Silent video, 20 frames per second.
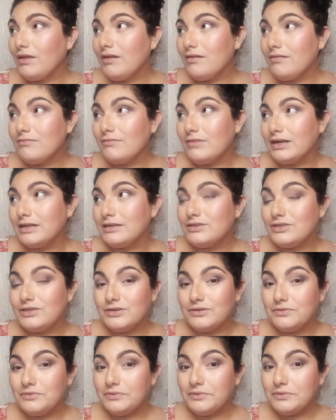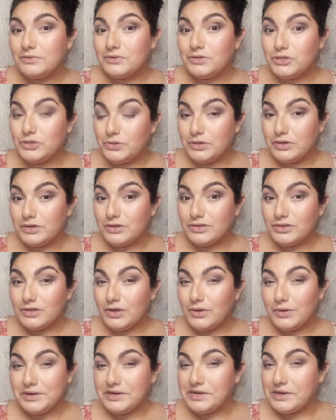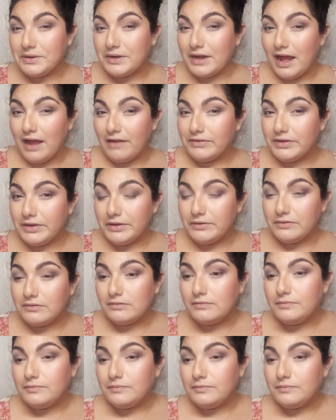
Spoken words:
what, 2 years ago or a year and a half ago?